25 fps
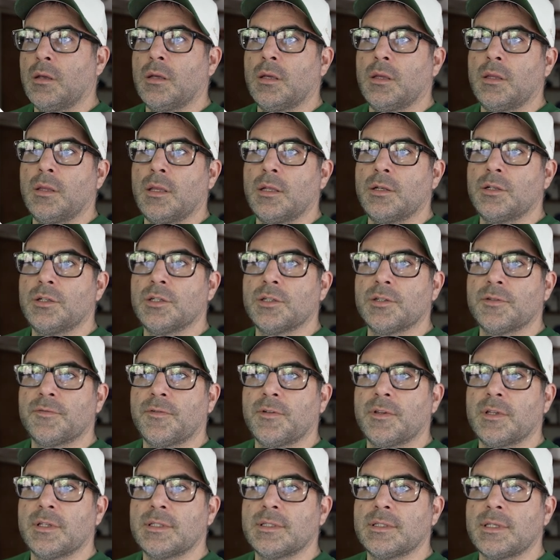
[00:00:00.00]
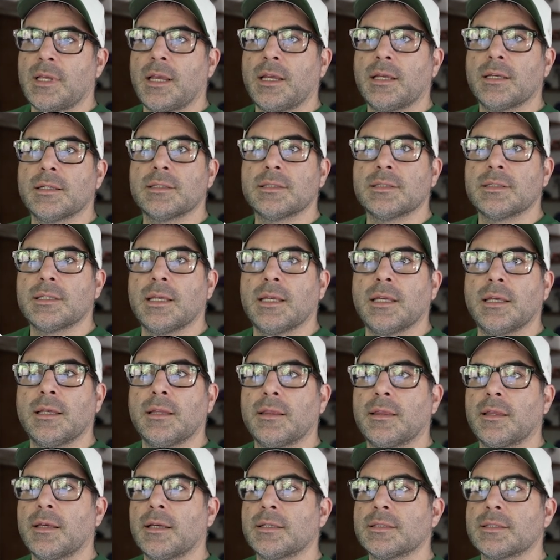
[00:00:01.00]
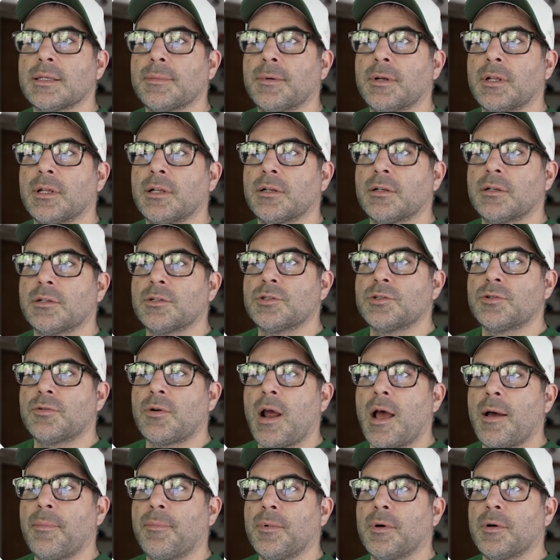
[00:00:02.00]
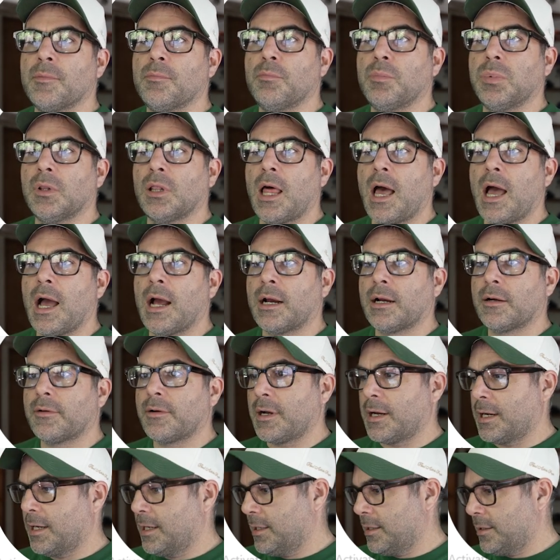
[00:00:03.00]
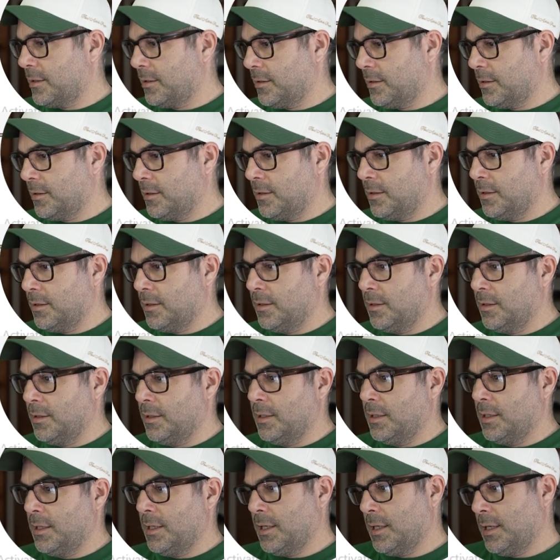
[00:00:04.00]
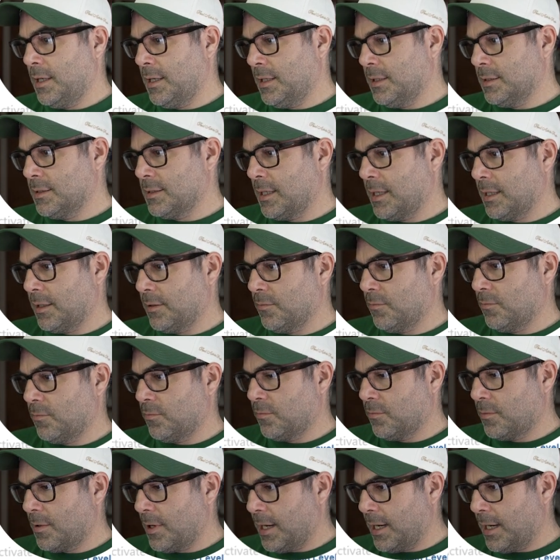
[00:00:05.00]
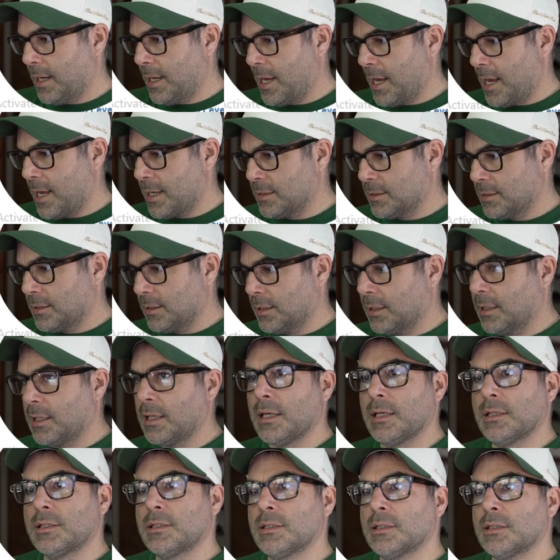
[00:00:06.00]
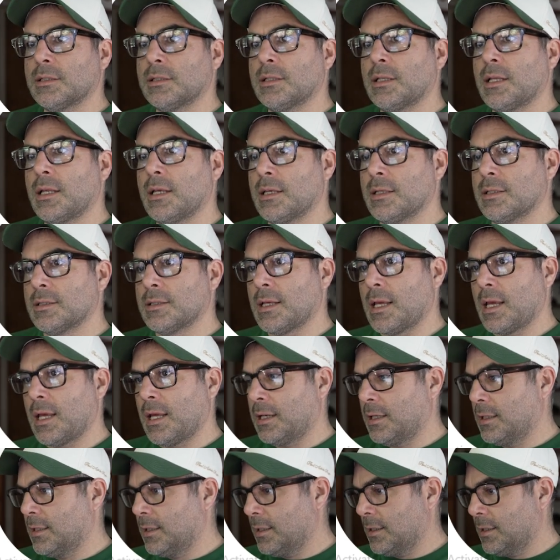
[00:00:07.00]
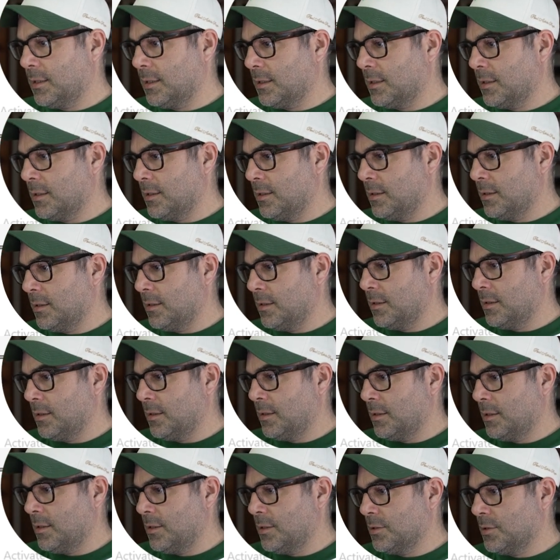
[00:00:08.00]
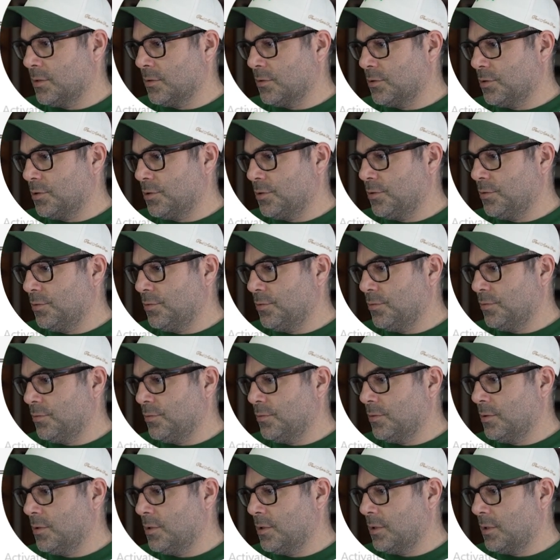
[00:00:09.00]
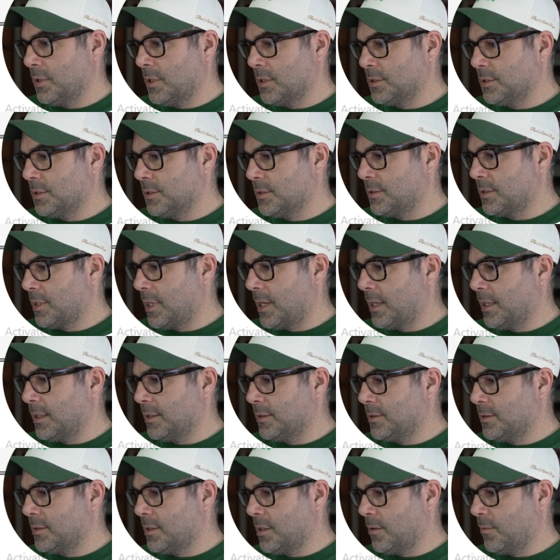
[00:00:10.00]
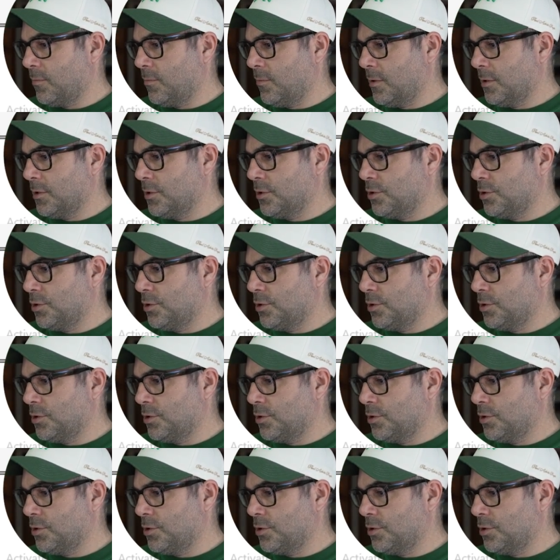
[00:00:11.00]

And then just for the sake of seeing things, I'm going to drop a block right here. And it's like right as the kitchen is ending. So 2, let's just say it's 1,